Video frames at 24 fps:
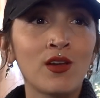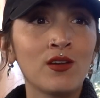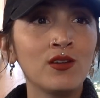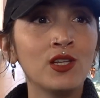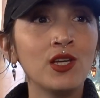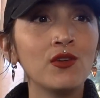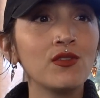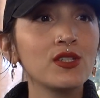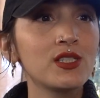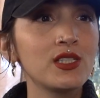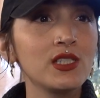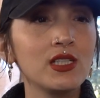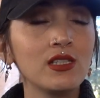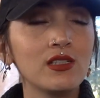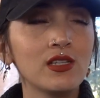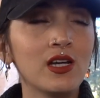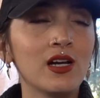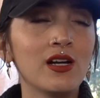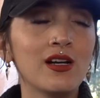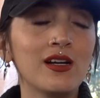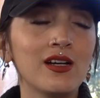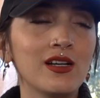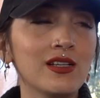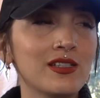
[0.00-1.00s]
you ever seen, no,
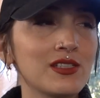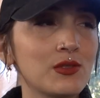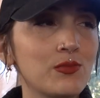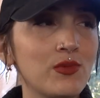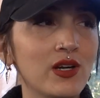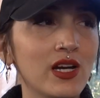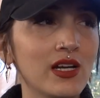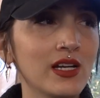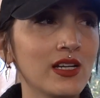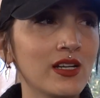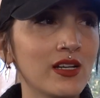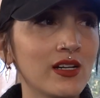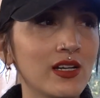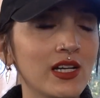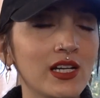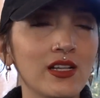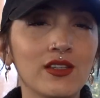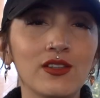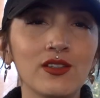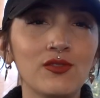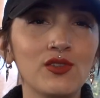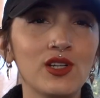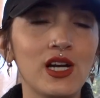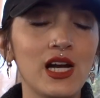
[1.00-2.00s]
it's probably
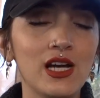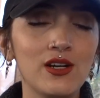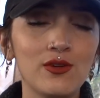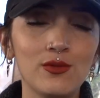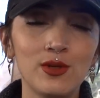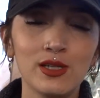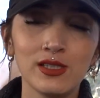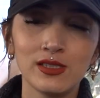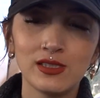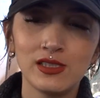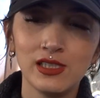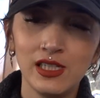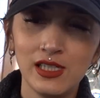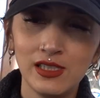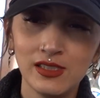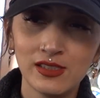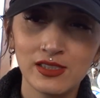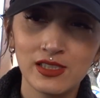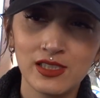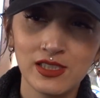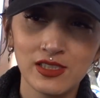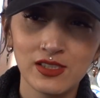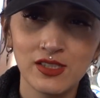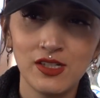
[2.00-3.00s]
not, I don't want to say
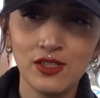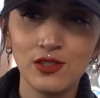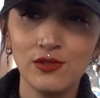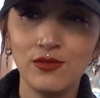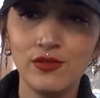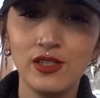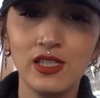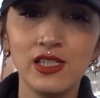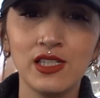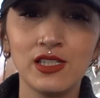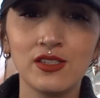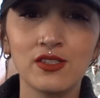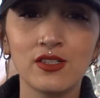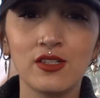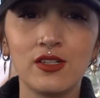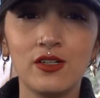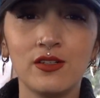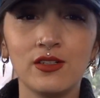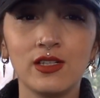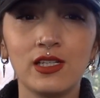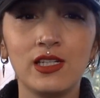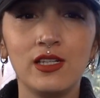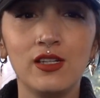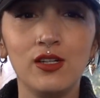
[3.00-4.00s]
this because all the vegans are
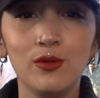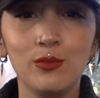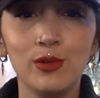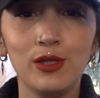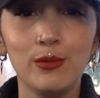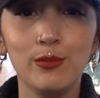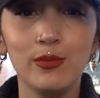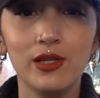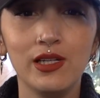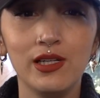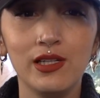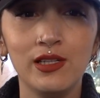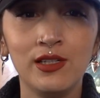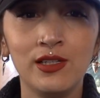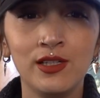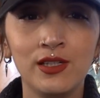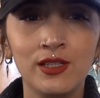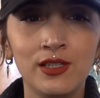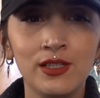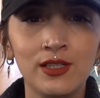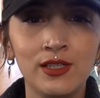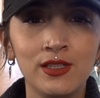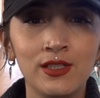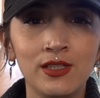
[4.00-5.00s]
going to kill me, but
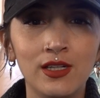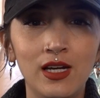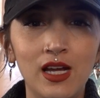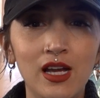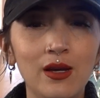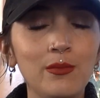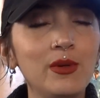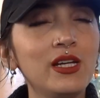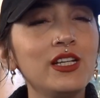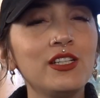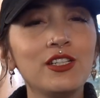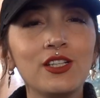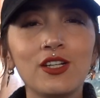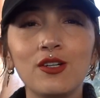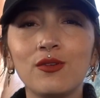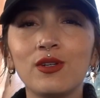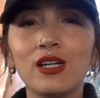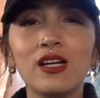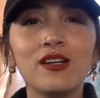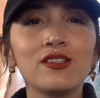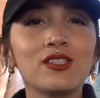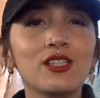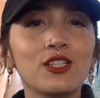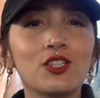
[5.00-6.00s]
I mean,
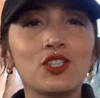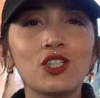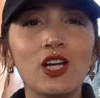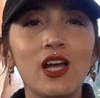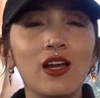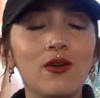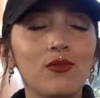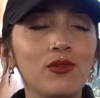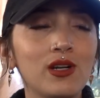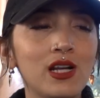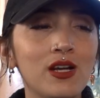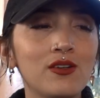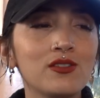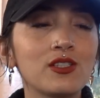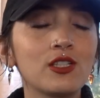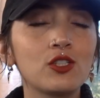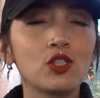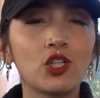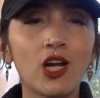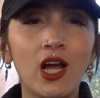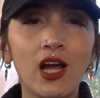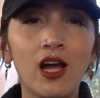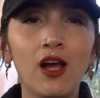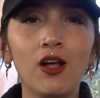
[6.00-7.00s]
when I was a
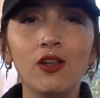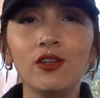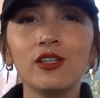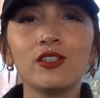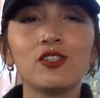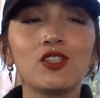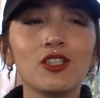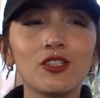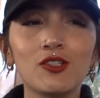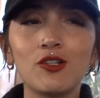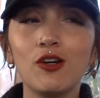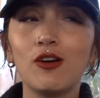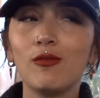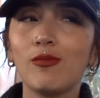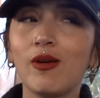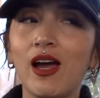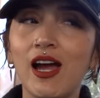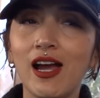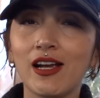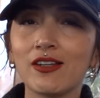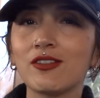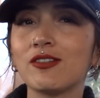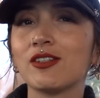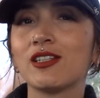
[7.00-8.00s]
child, let's just go
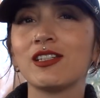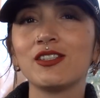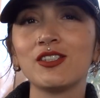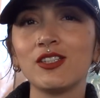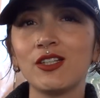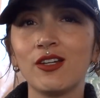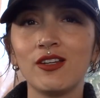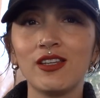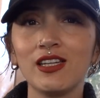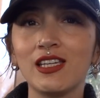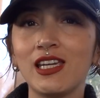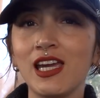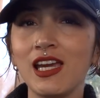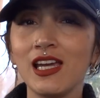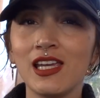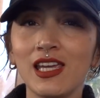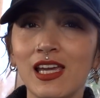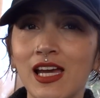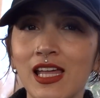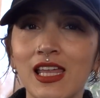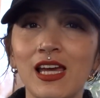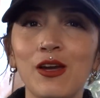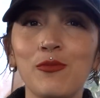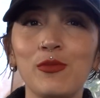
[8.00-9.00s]
back to, because, they can't
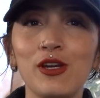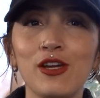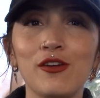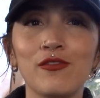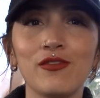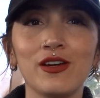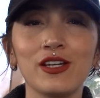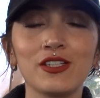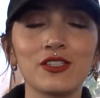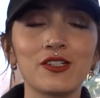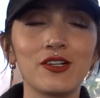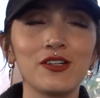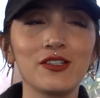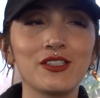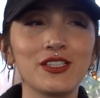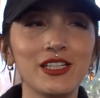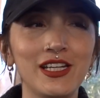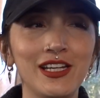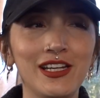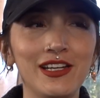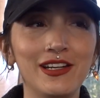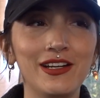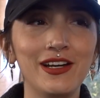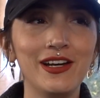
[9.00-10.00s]
yell at me if I start
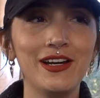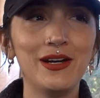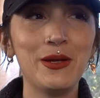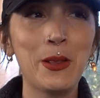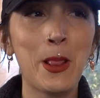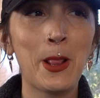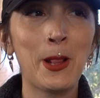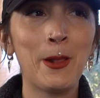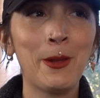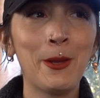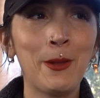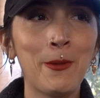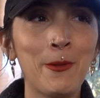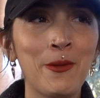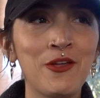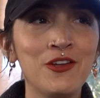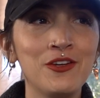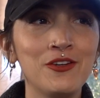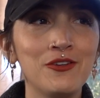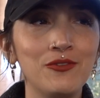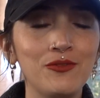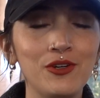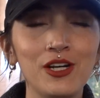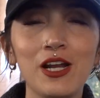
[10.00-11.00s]
saying,
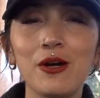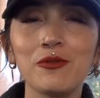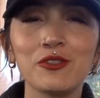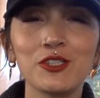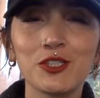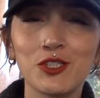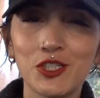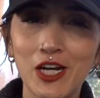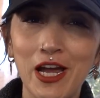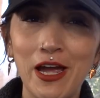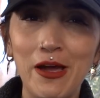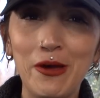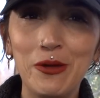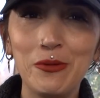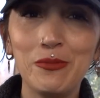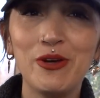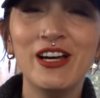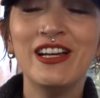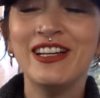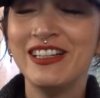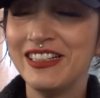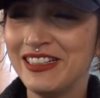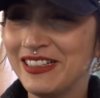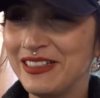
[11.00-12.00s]
when I was a child.
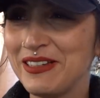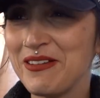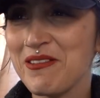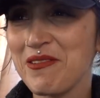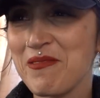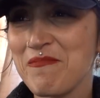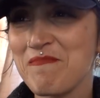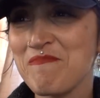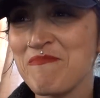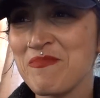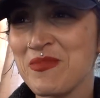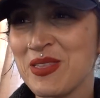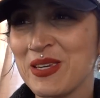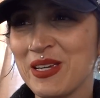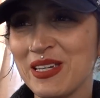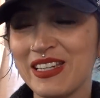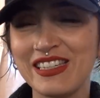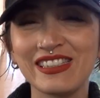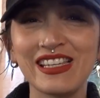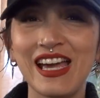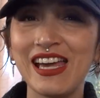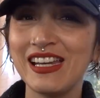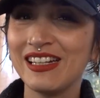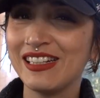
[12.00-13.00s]

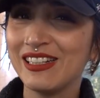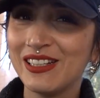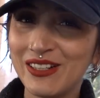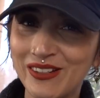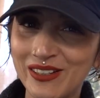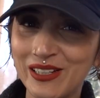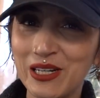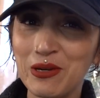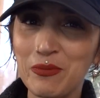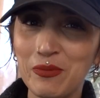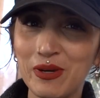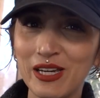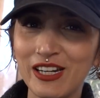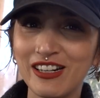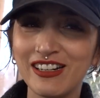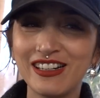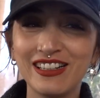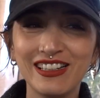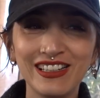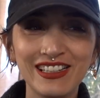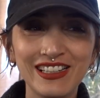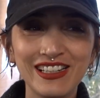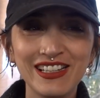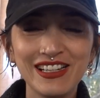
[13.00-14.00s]
Glad I didn't know any better.
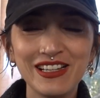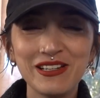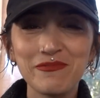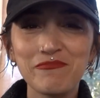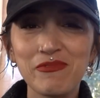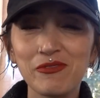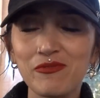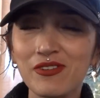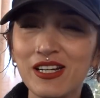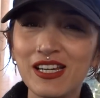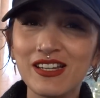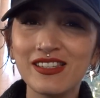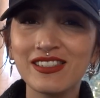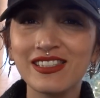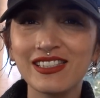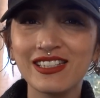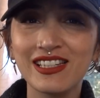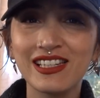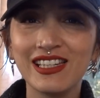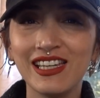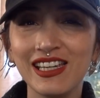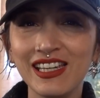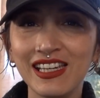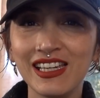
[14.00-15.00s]
But when I was a
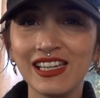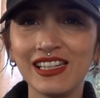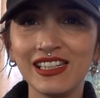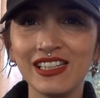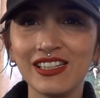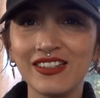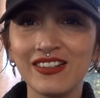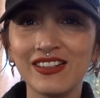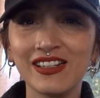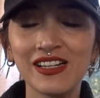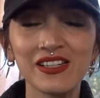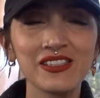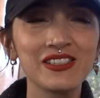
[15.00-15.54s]
kid, and I